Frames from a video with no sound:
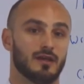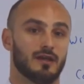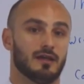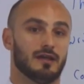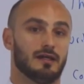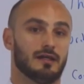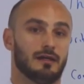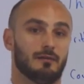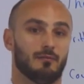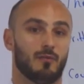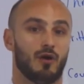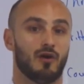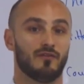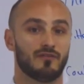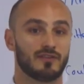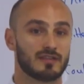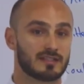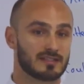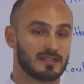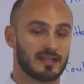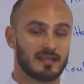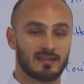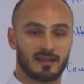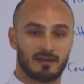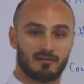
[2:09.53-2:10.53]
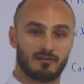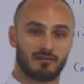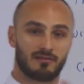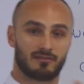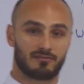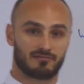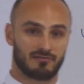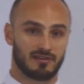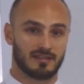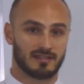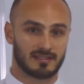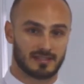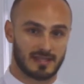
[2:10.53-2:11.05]
Obviously there are
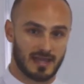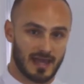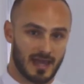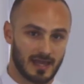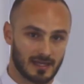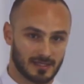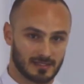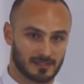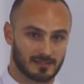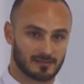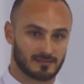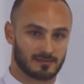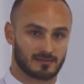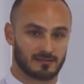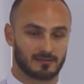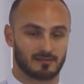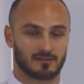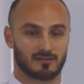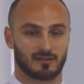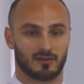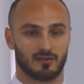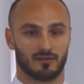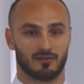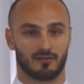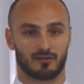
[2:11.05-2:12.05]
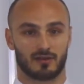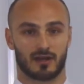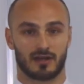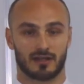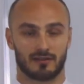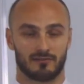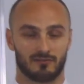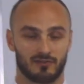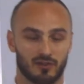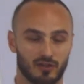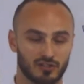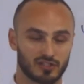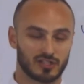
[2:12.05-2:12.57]
3 texts, and so kind
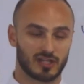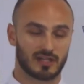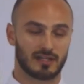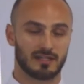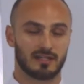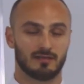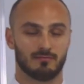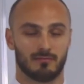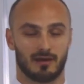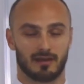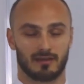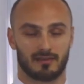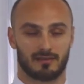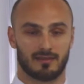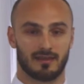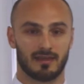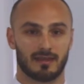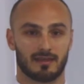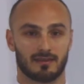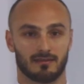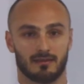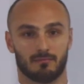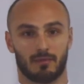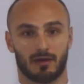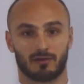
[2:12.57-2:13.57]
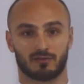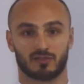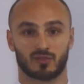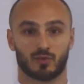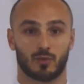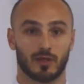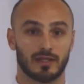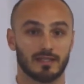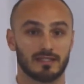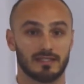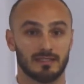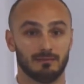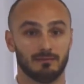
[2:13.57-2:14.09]
of logically you might think about
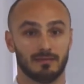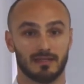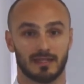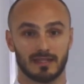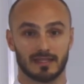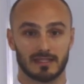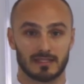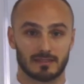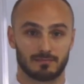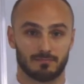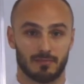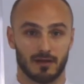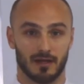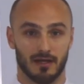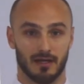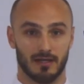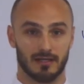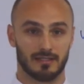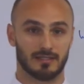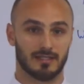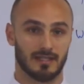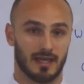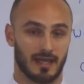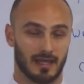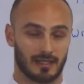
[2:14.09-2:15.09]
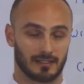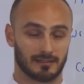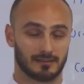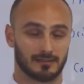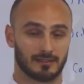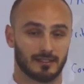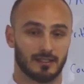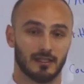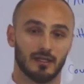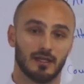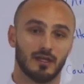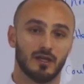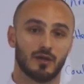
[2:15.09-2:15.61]
20 minutes per text.